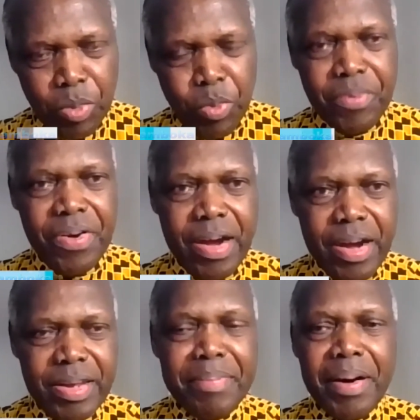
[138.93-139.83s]
We've
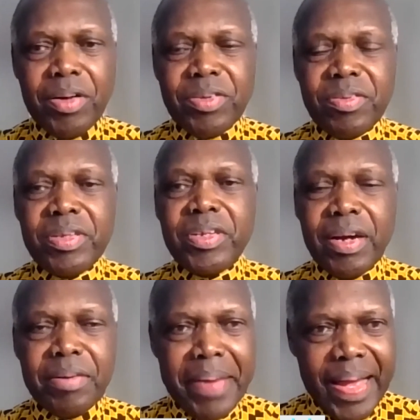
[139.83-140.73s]
heard about the
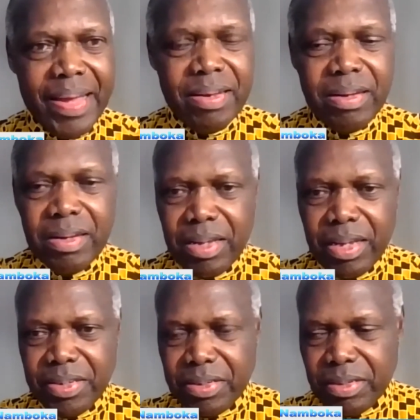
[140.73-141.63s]
young man
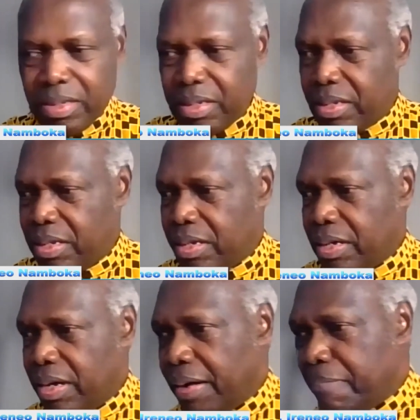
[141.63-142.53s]

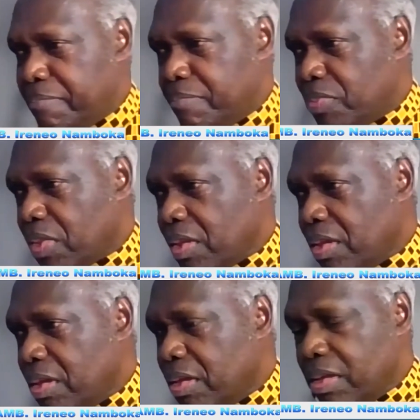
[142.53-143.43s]

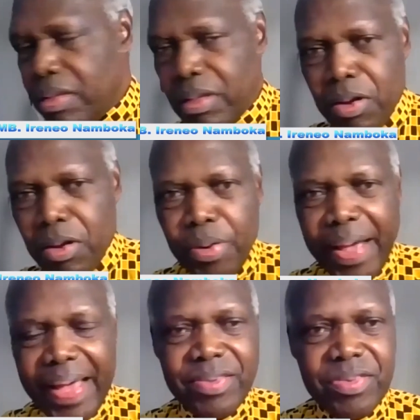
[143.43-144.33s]
who
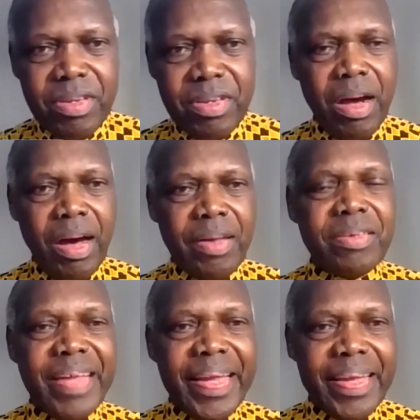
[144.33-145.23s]
has
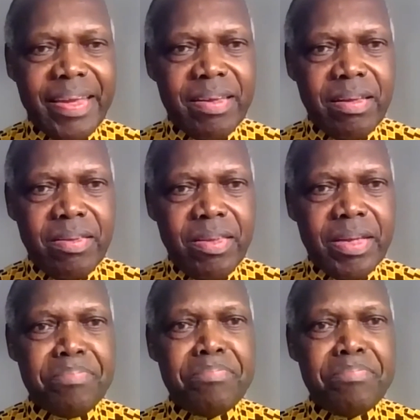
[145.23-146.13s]
undertaken the